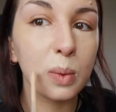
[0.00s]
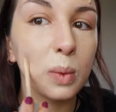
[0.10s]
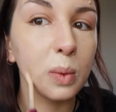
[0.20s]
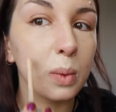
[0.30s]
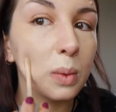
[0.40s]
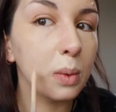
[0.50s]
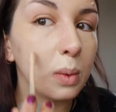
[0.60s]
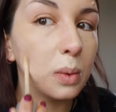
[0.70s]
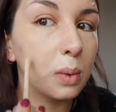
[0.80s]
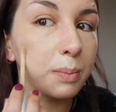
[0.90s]

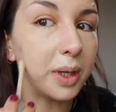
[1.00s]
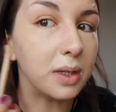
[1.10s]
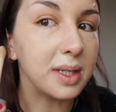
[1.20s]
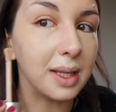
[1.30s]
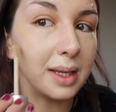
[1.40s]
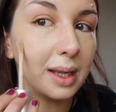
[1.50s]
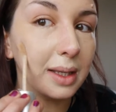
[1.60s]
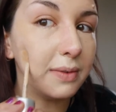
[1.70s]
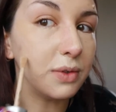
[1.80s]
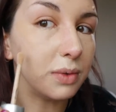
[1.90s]
Because then that
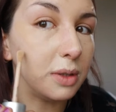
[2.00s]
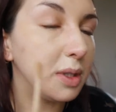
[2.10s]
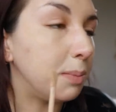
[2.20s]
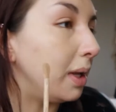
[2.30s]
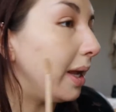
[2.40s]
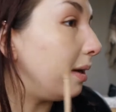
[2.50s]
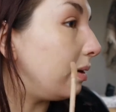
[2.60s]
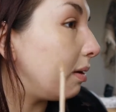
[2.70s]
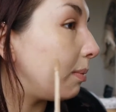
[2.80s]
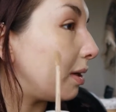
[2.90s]
leaves room to
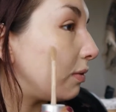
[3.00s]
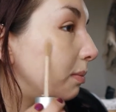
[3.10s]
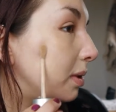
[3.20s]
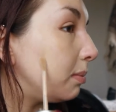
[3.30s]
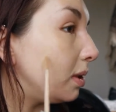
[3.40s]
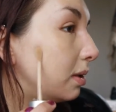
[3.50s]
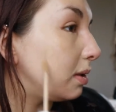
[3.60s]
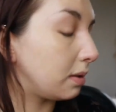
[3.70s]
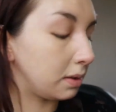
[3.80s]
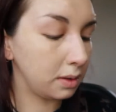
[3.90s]
blend, apart from that bit there.